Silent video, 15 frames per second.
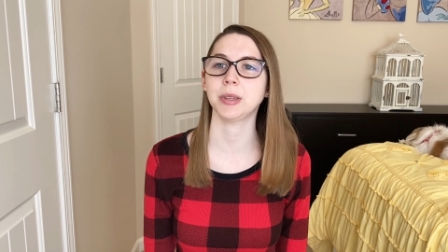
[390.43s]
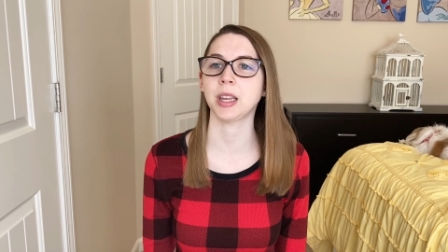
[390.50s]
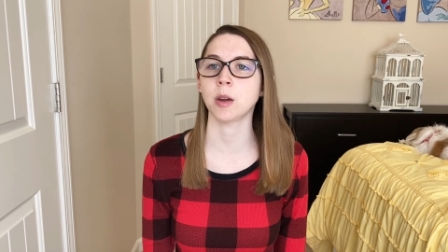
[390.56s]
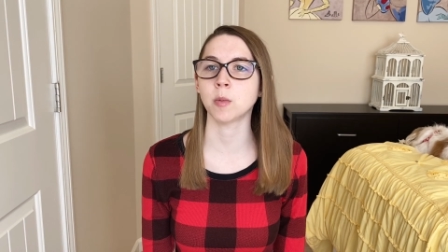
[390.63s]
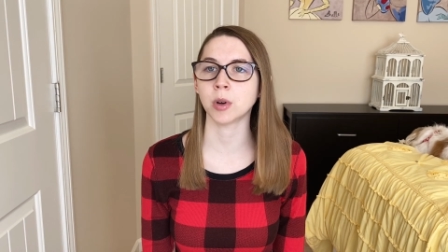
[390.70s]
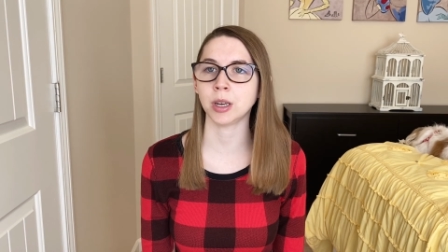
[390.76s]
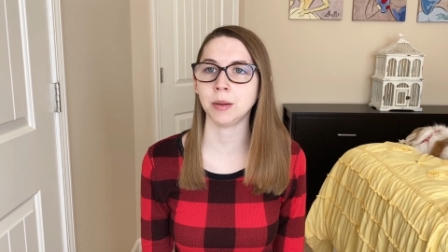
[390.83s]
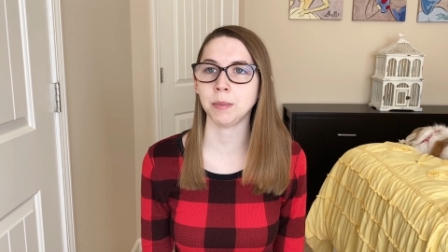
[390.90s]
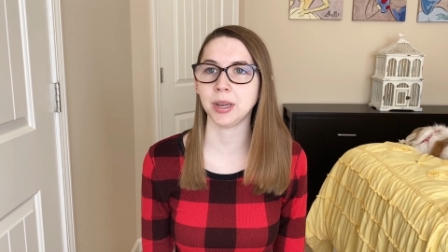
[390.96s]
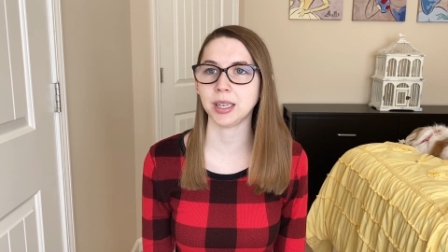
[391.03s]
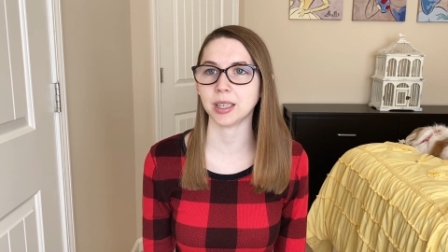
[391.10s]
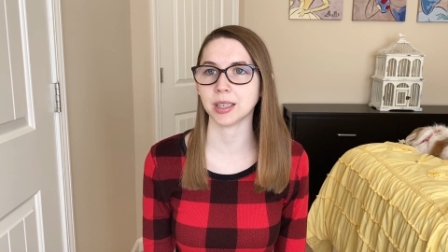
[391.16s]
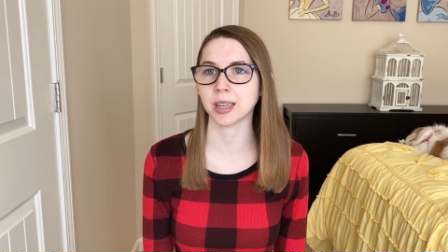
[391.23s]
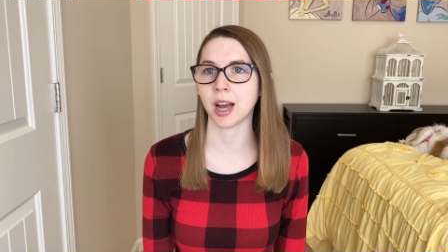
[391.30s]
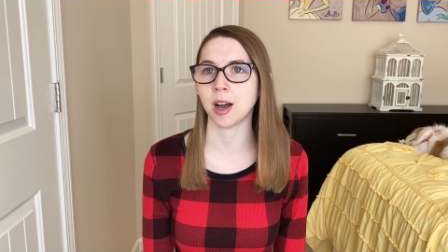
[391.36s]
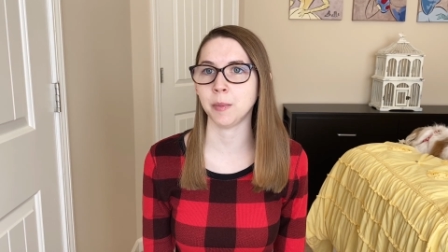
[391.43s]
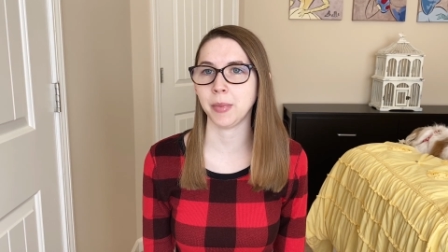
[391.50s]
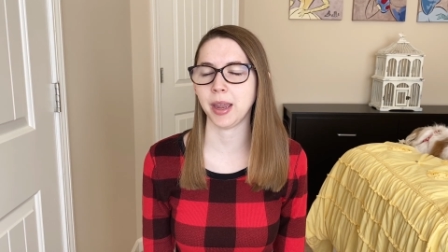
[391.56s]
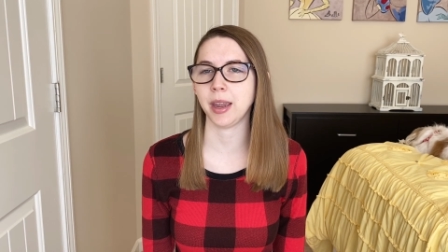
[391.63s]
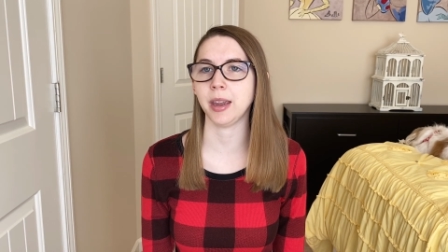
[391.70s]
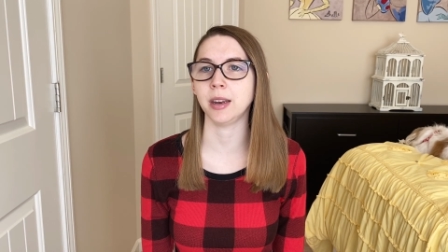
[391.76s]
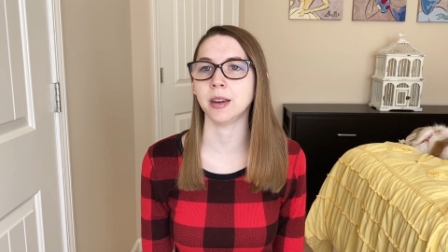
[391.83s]
but they wanted me to come
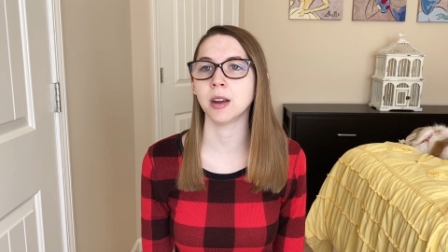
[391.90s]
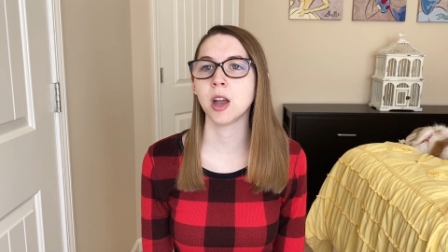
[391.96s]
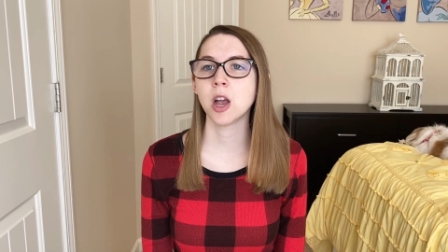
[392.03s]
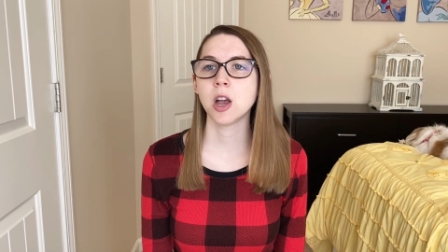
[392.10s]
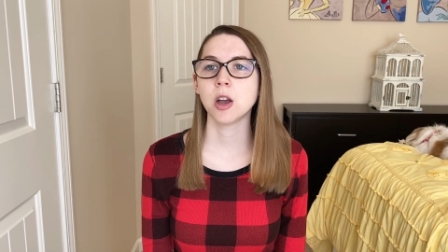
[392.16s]
in